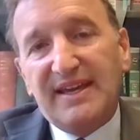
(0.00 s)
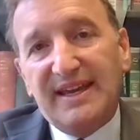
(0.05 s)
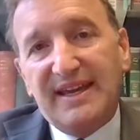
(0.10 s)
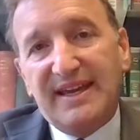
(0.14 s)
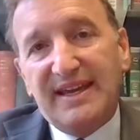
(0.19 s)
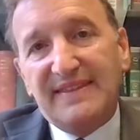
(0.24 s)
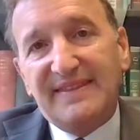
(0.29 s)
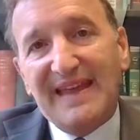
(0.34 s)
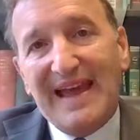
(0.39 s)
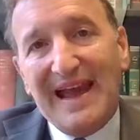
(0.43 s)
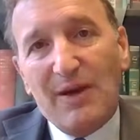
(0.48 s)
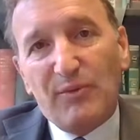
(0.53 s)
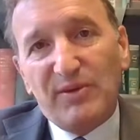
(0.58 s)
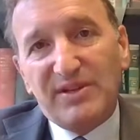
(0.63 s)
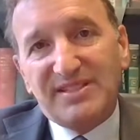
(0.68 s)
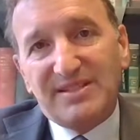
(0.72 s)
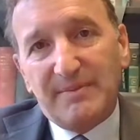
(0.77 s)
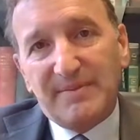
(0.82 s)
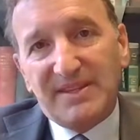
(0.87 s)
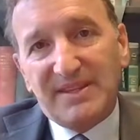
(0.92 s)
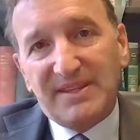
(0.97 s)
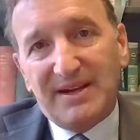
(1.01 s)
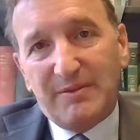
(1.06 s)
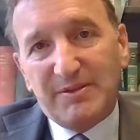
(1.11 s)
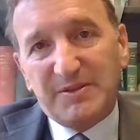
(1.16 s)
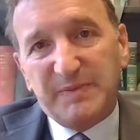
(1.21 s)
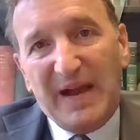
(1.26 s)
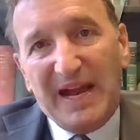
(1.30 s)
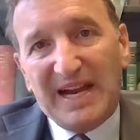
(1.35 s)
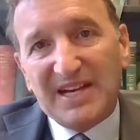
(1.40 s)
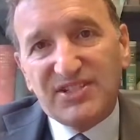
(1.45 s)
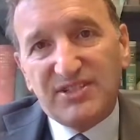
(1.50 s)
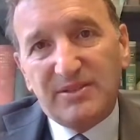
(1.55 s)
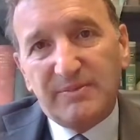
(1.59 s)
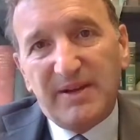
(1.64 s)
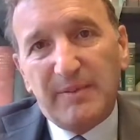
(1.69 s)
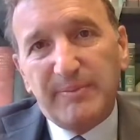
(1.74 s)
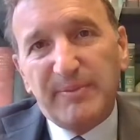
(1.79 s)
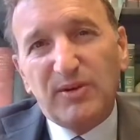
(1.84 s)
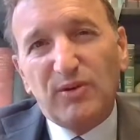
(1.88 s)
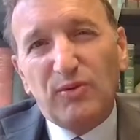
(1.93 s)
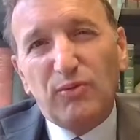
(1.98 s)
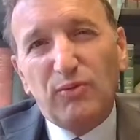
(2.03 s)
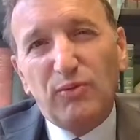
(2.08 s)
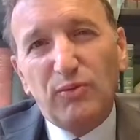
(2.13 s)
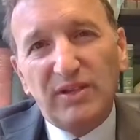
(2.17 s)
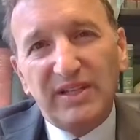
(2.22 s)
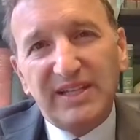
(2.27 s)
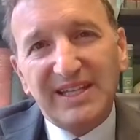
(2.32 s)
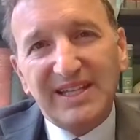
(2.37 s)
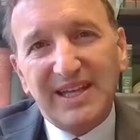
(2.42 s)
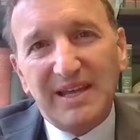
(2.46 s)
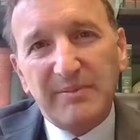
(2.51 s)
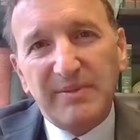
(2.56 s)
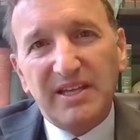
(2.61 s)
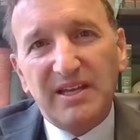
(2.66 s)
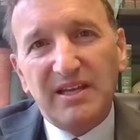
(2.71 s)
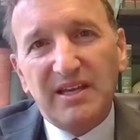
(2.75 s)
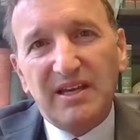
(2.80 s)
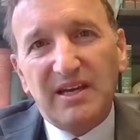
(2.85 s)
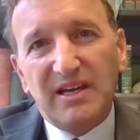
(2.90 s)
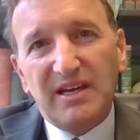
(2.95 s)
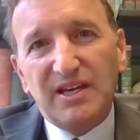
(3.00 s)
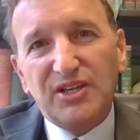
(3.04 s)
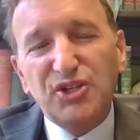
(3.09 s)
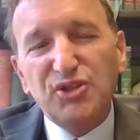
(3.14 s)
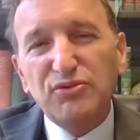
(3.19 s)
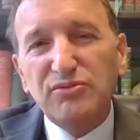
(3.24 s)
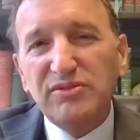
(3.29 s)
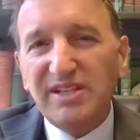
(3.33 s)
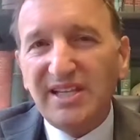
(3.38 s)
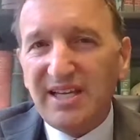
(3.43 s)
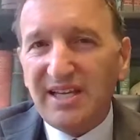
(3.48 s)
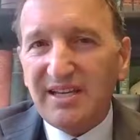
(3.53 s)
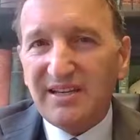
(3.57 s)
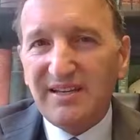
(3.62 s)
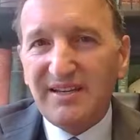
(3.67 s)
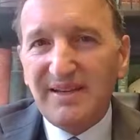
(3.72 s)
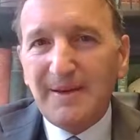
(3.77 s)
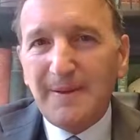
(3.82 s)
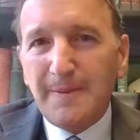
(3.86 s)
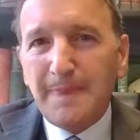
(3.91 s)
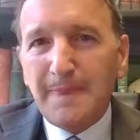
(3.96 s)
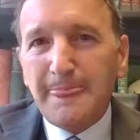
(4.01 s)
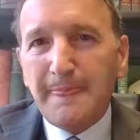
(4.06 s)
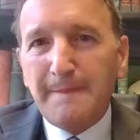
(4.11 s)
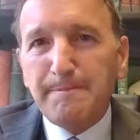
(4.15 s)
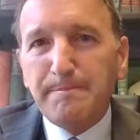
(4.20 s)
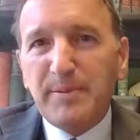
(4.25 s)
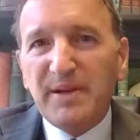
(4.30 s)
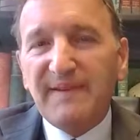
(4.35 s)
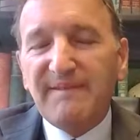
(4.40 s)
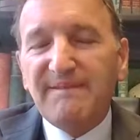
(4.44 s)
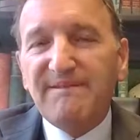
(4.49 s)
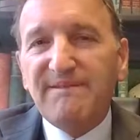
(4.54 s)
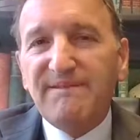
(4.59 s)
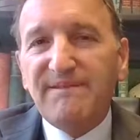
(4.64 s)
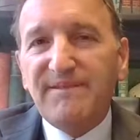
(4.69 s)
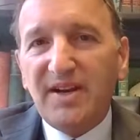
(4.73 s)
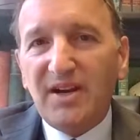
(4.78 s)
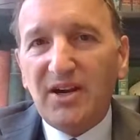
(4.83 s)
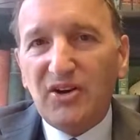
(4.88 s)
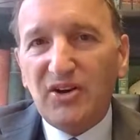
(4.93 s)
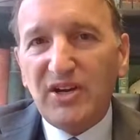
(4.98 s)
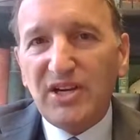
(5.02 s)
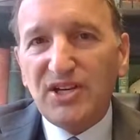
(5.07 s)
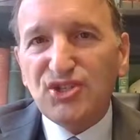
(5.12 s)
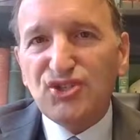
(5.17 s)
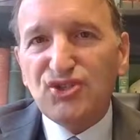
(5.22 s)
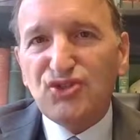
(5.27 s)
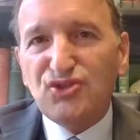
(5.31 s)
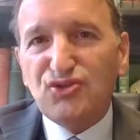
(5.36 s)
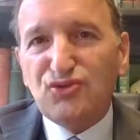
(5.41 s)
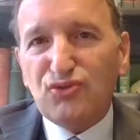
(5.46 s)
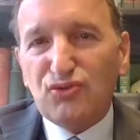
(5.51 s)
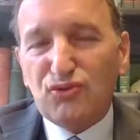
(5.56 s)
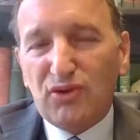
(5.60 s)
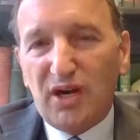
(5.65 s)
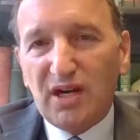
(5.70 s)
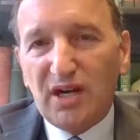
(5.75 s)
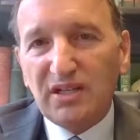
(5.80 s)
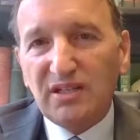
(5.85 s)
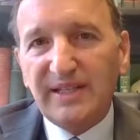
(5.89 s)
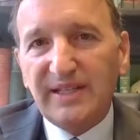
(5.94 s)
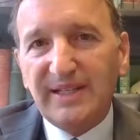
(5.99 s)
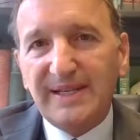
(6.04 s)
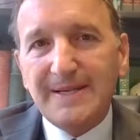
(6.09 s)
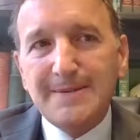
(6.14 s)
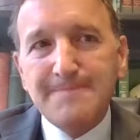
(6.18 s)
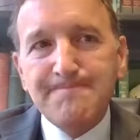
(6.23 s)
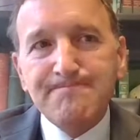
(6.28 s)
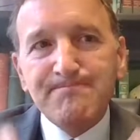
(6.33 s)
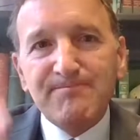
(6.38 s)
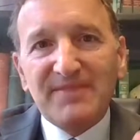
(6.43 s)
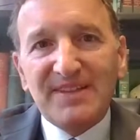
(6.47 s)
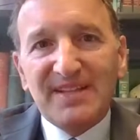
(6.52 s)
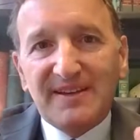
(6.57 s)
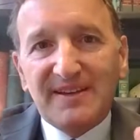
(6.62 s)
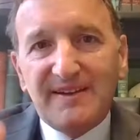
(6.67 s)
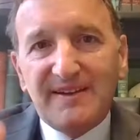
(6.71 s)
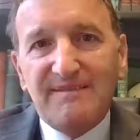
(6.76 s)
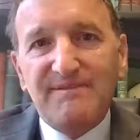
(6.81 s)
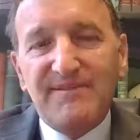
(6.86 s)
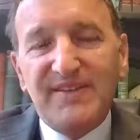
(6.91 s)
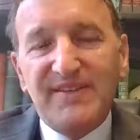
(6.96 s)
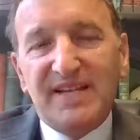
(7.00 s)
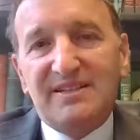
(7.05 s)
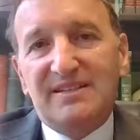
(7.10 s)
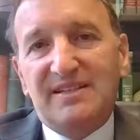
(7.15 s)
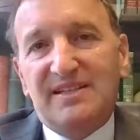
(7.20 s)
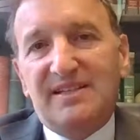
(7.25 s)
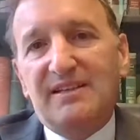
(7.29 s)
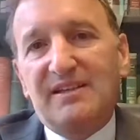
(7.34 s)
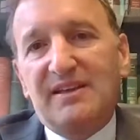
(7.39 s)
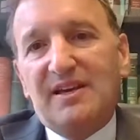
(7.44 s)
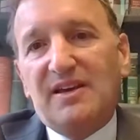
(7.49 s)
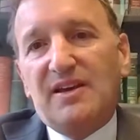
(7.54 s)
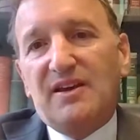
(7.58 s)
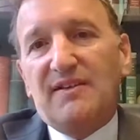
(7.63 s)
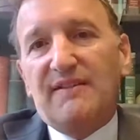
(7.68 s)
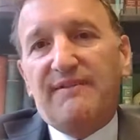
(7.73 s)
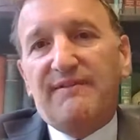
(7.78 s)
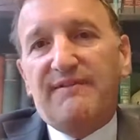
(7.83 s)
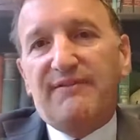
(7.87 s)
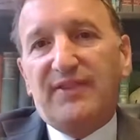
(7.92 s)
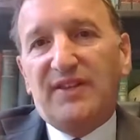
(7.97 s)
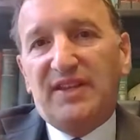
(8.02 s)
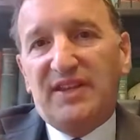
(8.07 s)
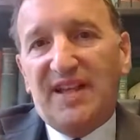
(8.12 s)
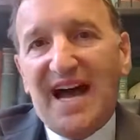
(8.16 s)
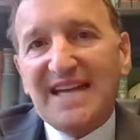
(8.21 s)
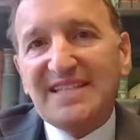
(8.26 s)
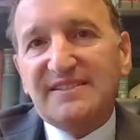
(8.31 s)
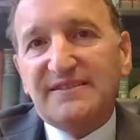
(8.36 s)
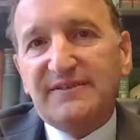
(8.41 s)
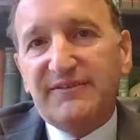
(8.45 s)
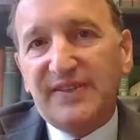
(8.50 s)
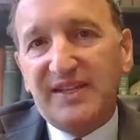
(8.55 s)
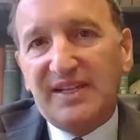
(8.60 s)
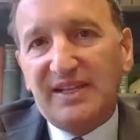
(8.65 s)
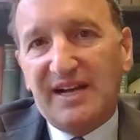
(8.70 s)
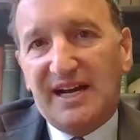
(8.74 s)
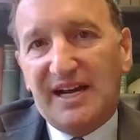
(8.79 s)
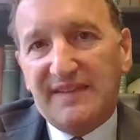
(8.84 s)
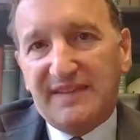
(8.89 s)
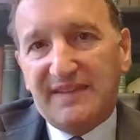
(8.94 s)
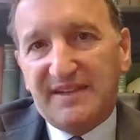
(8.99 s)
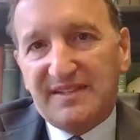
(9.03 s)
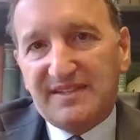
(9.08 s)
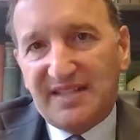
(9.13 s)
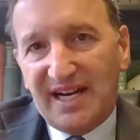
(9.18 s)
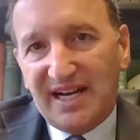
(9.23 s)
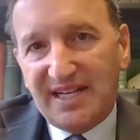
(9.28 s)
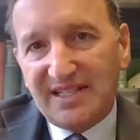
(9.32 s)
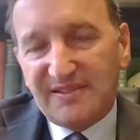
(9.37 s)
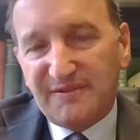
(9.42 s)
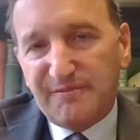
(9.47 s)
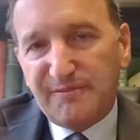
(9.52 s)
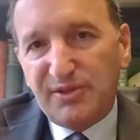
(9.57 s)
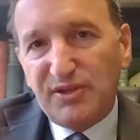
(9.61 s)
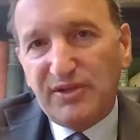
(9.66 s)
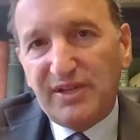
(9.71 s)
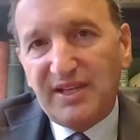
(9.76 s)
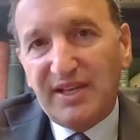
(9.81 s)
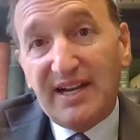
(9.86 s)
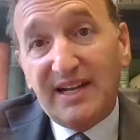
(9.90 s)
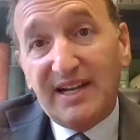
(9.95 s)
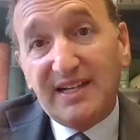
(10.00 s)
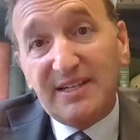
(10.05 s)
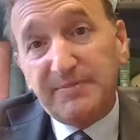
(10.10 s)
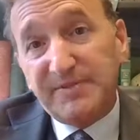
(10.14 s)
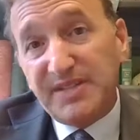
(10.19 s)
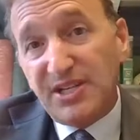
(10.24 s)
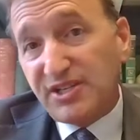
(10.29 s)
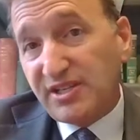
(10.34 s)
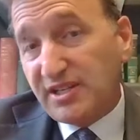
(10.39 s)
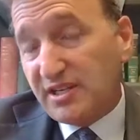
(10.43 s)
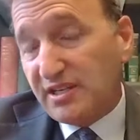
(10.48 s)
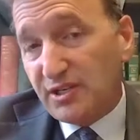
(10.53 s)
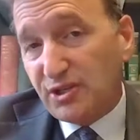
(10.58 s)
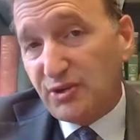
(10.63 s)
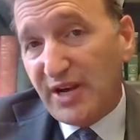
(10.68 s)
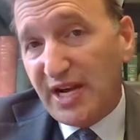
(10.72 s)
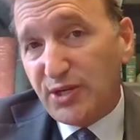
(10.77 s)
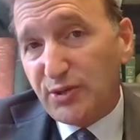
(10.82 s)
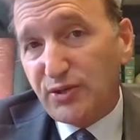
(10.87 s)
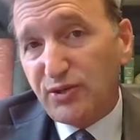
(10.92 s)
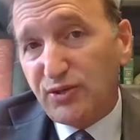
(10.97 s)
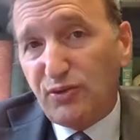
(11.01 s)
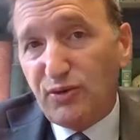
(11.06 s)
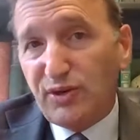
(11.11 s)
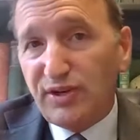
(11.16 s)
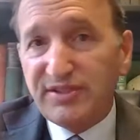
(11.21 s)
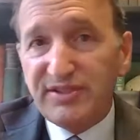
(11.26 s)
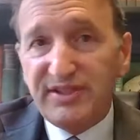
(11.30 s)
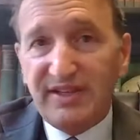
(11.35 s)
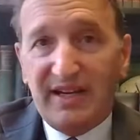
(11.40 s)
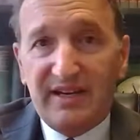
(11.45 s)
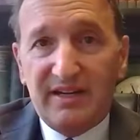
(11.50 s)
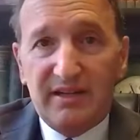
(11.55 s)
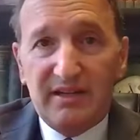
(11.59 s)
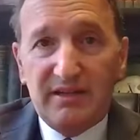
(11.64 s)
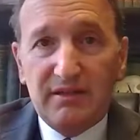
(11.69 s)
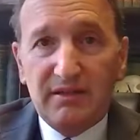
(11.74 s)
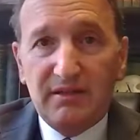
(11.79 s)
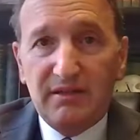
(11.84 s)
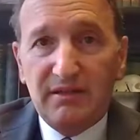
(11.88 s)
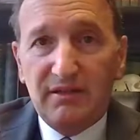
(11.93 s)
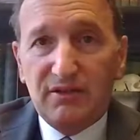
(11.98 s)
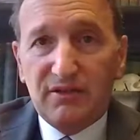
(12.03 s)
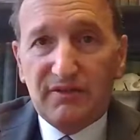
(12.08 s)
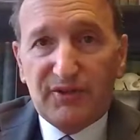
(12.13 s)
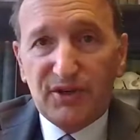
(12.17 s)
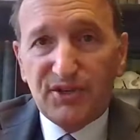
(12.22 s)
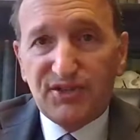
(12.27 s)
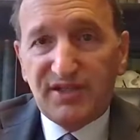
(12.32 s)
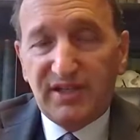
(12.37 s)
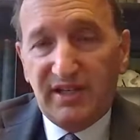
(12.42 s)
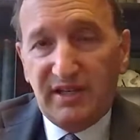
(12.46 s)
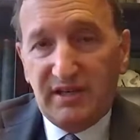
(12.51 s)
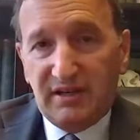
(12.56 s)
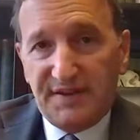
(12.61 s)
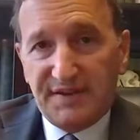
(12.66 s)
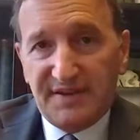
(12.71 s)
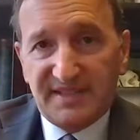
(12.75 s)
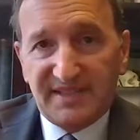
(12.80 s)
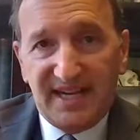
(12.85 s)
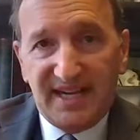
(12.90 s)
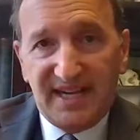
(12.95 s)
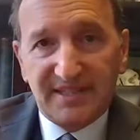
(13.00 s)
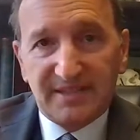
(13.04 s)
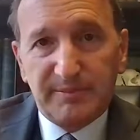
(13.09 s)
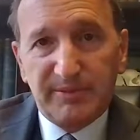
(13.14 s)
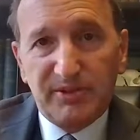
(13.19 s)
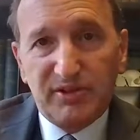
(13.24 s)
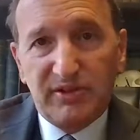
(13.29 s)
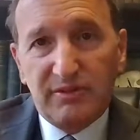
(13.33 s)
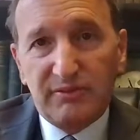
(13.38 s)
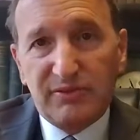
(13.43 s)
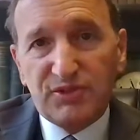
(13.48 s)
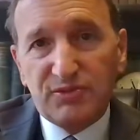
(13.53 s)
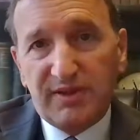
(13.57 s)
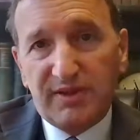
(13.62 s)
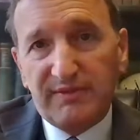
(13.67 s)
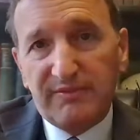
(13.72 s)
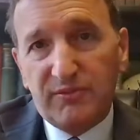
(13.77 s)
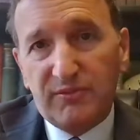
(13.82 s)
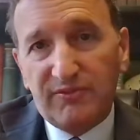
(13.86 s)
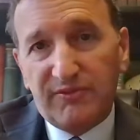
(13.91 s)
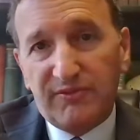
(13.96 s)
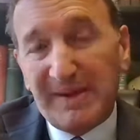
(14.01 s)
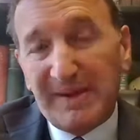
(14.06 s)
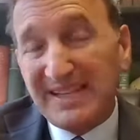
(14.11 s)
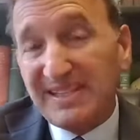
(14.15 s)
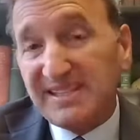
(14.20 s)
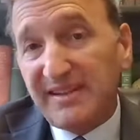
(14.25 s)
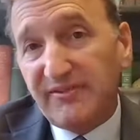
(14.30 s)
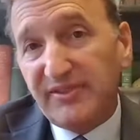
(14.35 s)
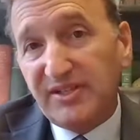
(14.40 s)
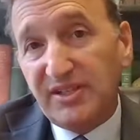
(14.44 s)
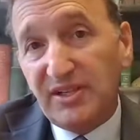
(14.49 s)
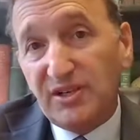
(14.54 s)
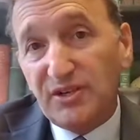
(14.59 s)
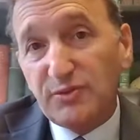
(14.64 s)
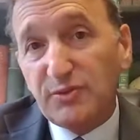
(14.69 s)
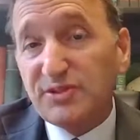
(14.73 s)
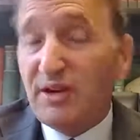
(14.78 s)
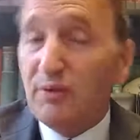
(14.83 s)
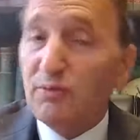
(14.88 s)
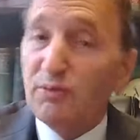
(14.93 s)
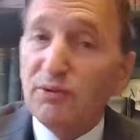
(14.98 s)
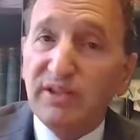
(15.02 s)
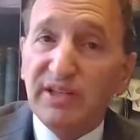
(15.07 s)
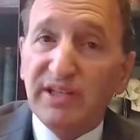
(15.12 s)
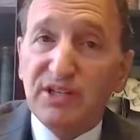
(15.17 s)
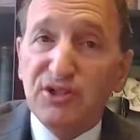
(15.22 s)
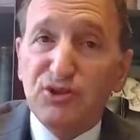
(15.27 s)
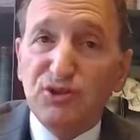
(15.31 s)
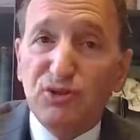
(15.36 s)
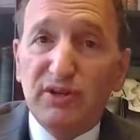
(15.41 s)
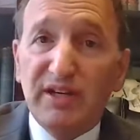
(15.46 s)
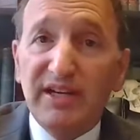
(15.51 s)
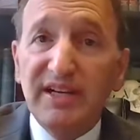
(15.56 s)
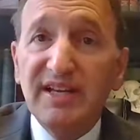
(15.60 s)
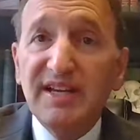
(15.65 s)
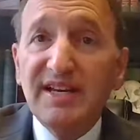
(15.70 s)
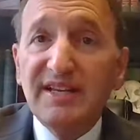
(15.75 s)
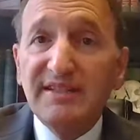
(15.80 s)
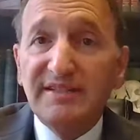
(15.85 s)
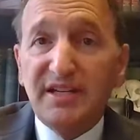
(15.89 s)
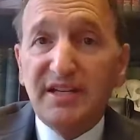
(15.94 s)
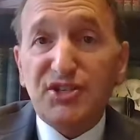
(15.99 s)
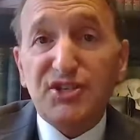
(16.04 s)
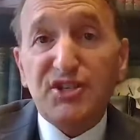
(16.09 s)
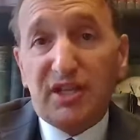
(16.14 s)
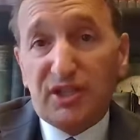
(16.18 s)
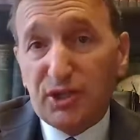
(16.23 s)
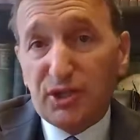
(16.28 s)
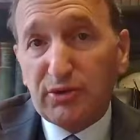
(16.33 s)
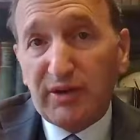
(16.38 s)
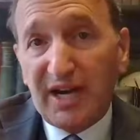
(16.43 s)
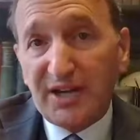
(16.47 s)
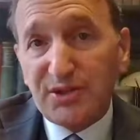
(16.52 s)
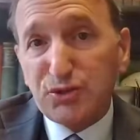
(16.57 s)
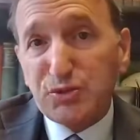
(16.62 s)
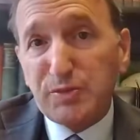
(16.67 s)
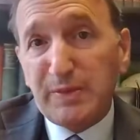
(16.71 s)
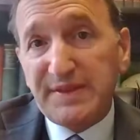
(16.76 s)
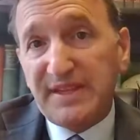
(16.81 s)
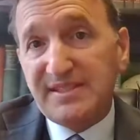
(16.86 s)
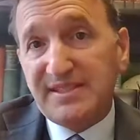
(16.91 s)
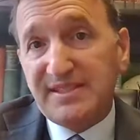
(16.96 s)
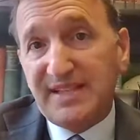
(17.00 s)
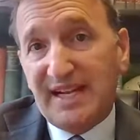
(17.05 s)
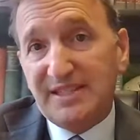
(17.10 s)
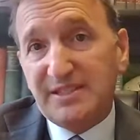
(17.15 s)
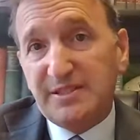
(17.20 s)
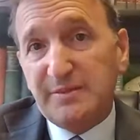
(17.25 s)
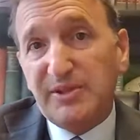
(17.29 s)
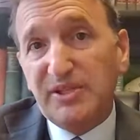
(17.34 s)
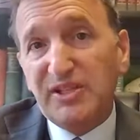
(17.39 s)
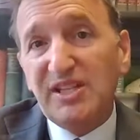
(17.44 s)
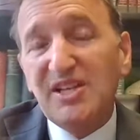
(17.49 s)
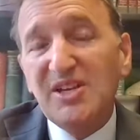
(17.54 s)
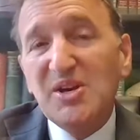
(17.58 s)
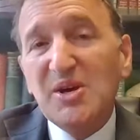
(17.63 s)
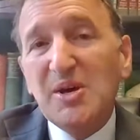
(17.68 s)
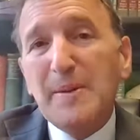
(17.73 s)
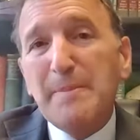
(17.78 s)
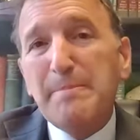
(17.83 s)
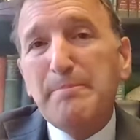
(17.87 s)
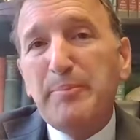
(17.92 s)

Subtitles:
And that was something that I was passionate about, but it really gave me a unique, but a very strongly convicted philosophy on the science of beauty. And I ended up teaching an undergraduate course at a university here on the science of beauty, which went for about 7 years, which I really enjoyed, teaching undergraduates about the science of beauty.